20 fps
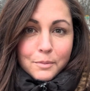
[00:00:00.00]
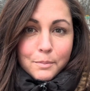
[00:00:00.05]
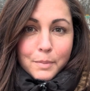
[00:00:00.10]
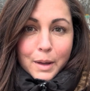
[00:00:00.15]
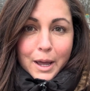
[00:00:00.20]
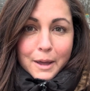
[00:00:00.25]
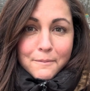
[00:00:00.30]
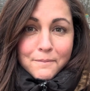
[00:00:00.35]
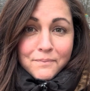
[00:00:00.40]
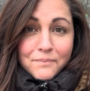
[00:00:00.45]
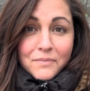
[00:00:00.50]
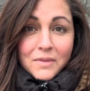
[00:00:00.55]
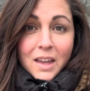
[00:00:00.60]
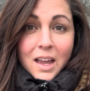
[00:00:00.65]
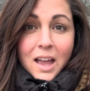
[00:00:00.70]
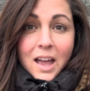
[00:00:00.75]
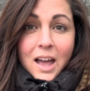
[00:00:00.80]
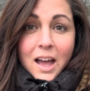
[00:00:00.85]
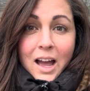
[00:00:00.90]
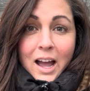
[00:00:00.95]
But
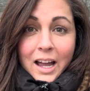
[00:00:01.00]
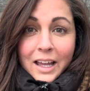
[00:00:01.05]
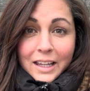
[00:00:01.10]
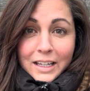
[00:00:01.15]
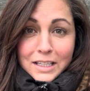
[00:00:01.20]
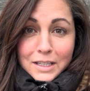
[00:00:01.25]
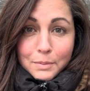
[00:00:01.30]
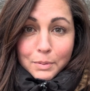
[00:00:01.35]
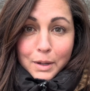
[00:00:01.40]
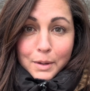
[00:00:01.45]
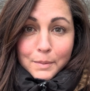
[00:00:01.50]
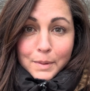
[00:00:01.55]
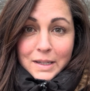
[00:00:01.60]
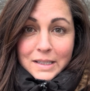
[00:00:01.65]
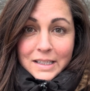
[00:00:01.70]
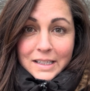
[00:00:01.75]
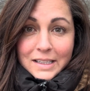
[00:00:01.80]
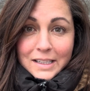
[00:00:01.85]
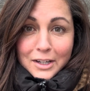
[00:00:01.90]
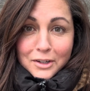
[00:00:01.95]
I like to plant my
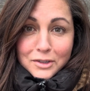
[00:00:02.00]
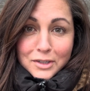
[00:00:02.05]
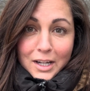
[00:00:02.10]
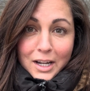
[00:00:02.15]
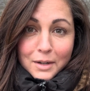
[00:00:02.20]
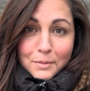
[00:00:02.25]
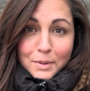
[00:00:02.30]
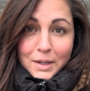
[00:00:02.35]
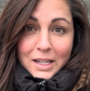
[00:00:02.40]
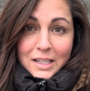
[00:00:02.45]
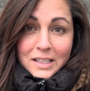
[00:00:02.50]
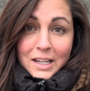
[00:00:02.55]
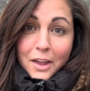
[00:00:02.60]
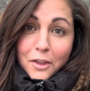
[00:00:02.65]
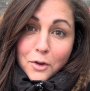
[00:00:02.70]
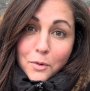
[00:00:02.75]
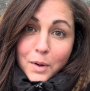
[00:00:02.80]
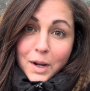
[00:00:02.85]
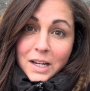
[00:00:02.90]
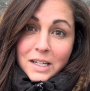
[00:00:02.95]
seeds outside because
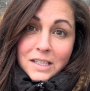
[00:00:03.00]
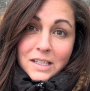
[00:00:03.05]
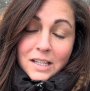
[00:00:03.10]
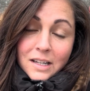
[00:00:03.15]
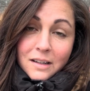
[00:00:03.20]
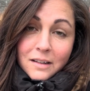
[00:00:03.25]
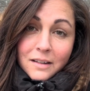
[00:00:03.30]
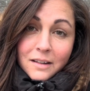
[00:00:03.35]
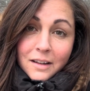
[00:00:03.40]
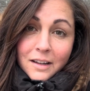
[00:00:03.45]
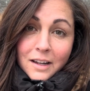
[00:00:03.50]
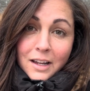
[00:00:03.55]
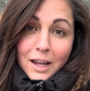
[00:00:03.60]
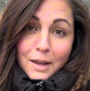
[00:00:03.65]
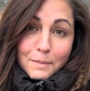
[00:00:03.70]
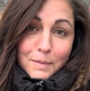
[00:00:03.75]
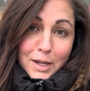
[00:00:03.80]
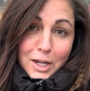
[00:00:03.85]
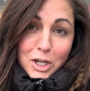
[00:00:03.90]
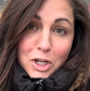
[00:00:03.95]
otherwise
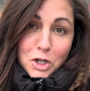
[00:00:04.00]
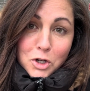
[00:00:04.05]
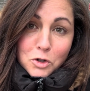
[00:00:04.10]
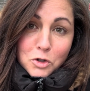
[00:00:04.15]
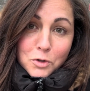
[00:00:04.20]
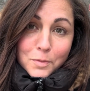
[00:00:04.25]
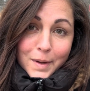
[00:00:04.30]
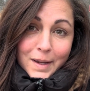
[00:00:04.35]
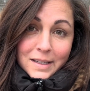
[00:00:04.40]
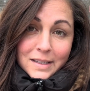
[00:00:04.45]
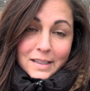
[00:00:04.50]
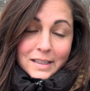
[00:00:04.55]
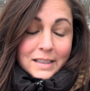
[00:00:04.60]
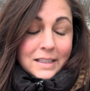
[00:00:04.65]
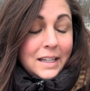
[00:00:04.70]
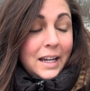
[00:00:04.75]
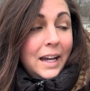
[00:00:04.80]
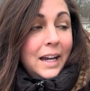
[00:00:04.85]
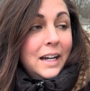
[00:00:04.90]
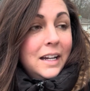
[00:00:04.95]
I make a huge mess
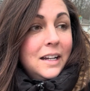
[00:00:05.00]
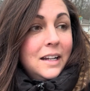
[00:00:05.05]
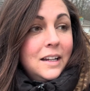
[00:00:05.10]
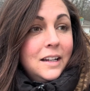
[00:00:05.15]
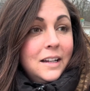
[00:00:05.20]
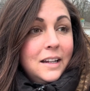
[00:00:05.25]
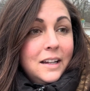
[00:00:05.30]
inside,